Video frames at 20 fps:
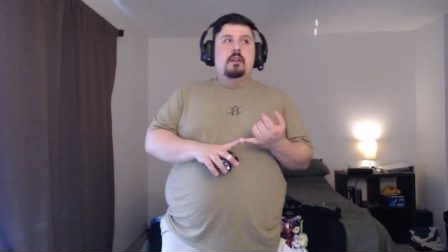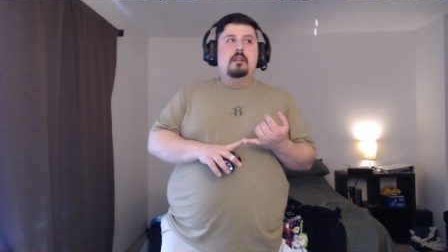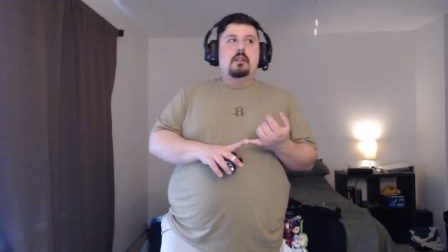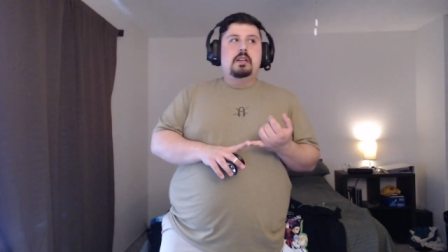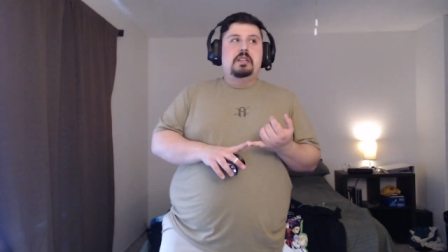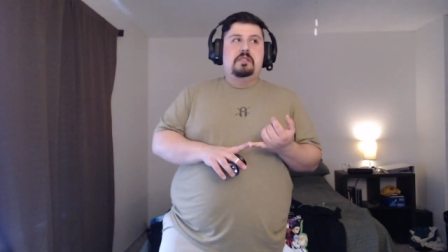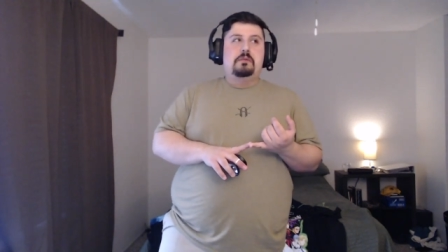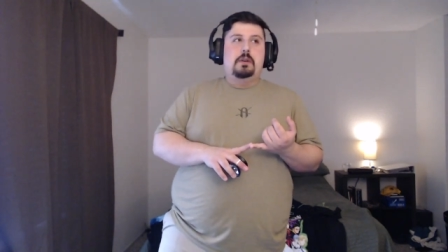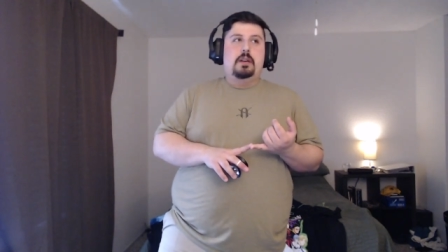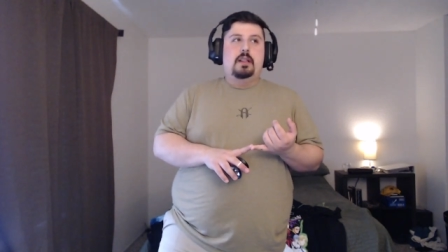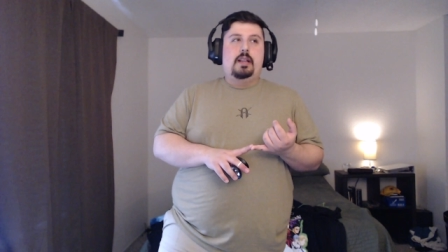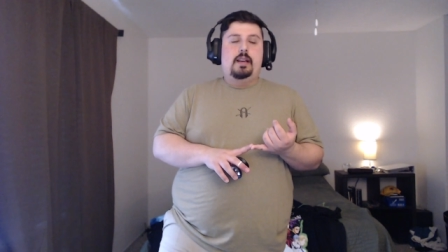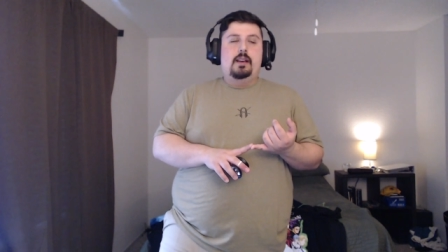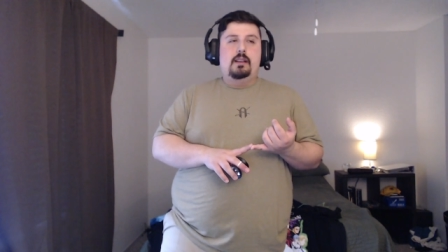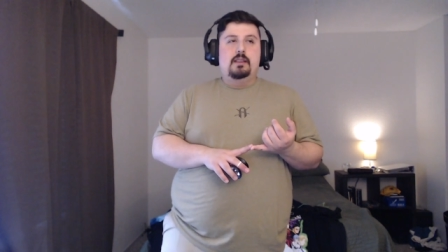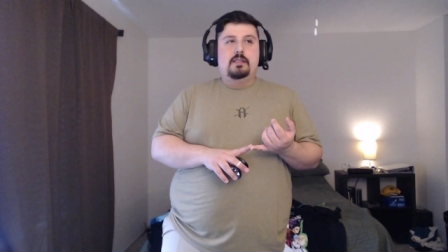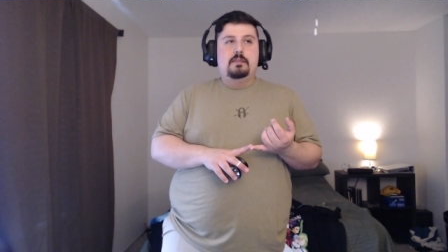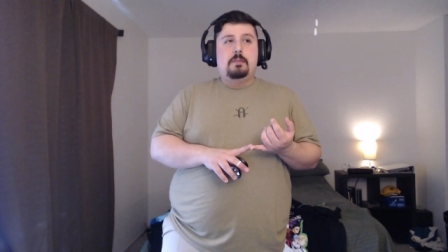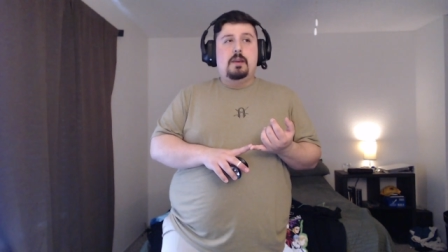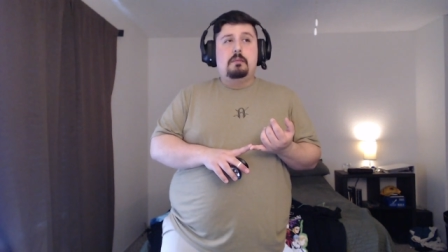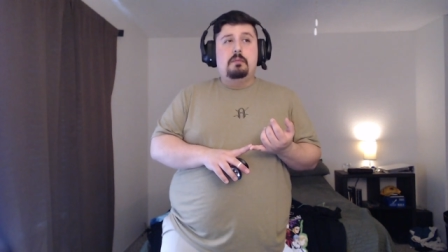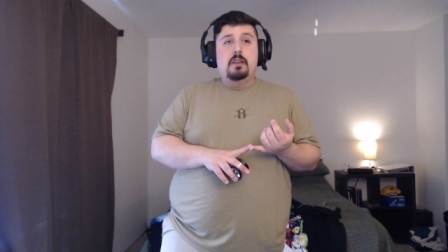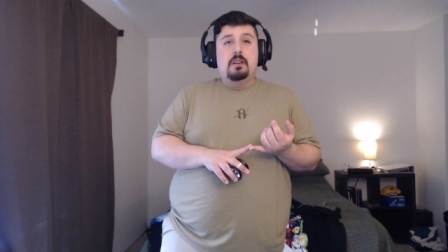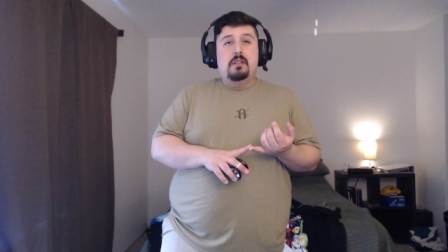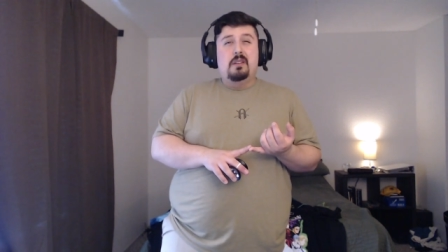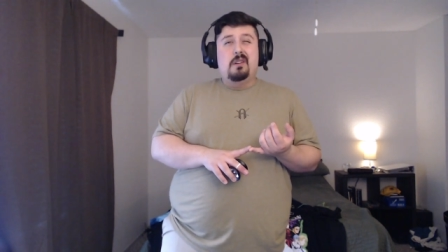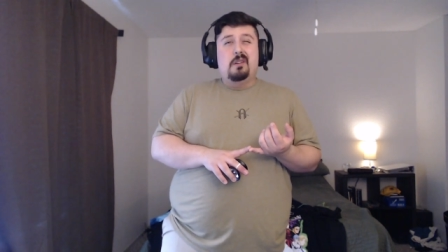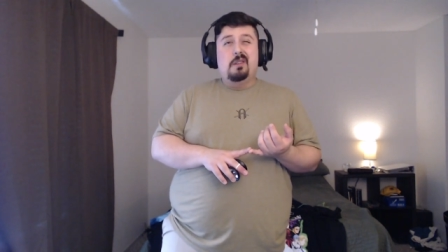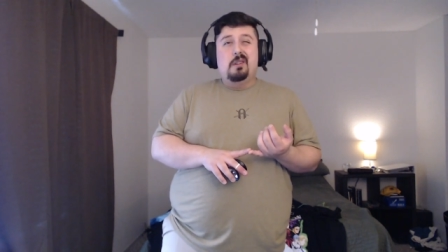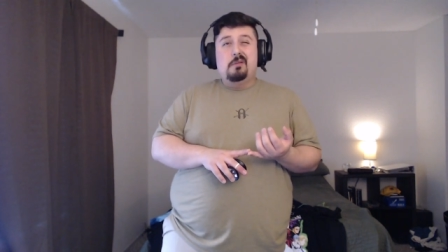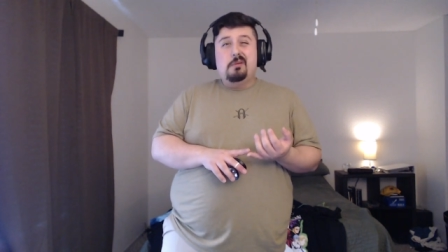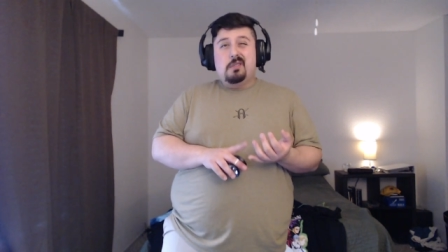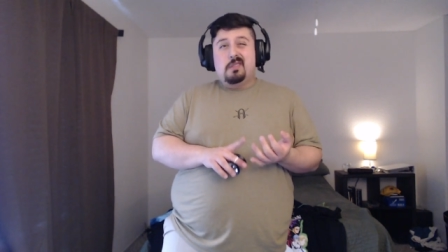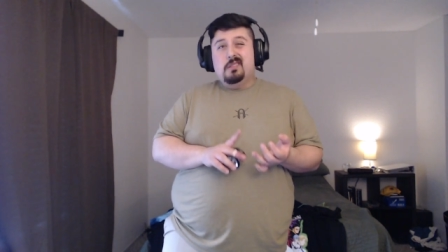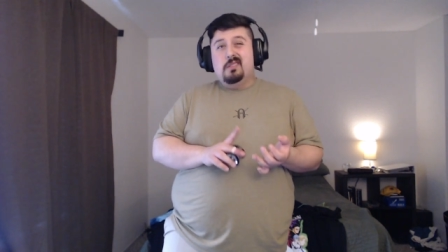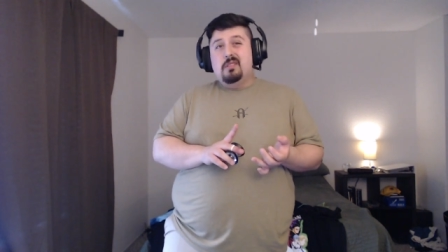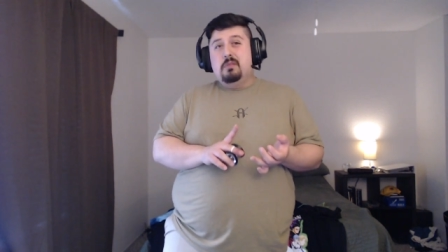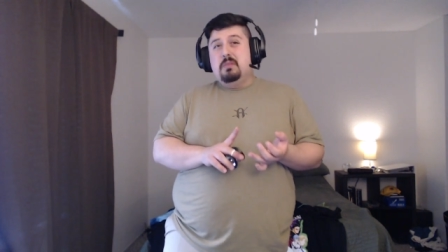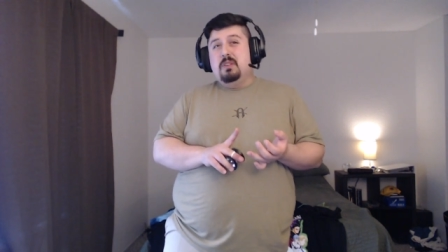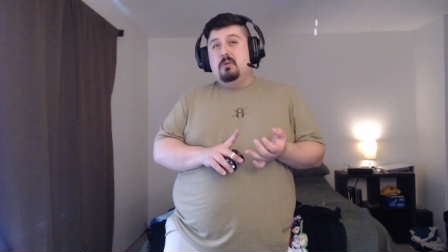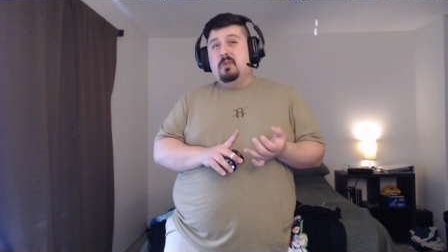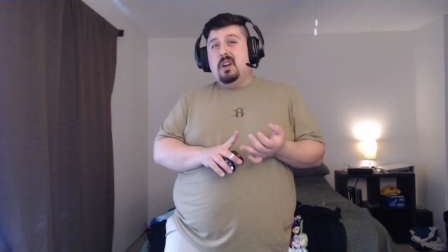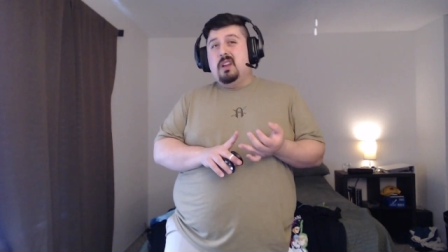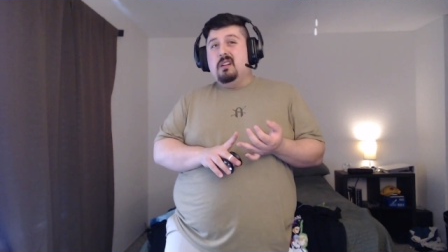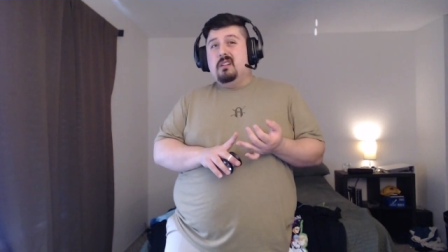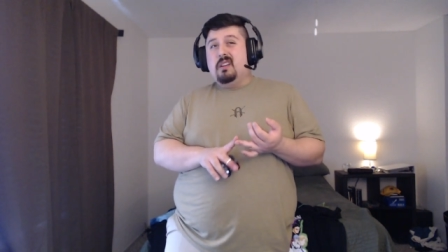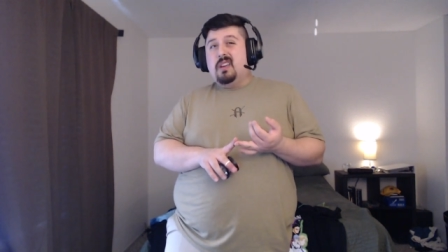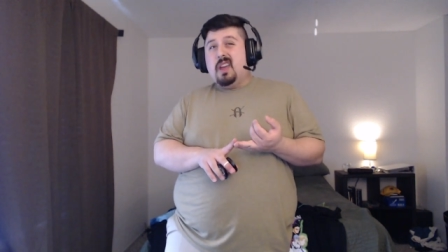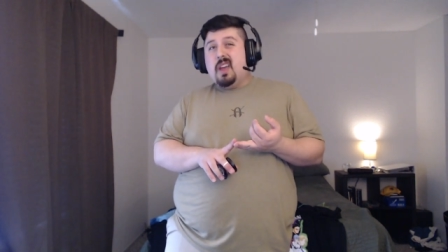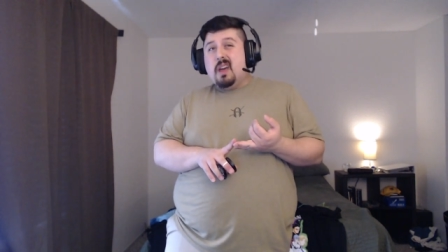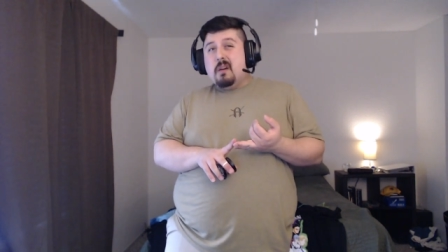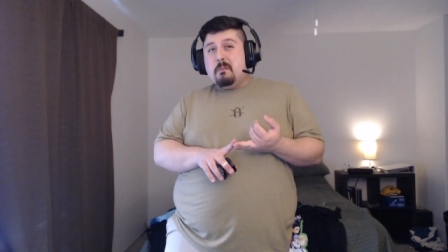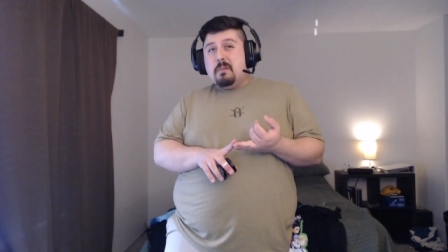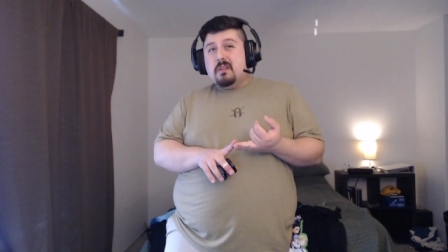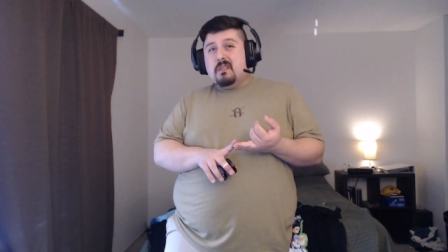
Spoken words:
as well as maybe a yo-yo with a little bit wider gap,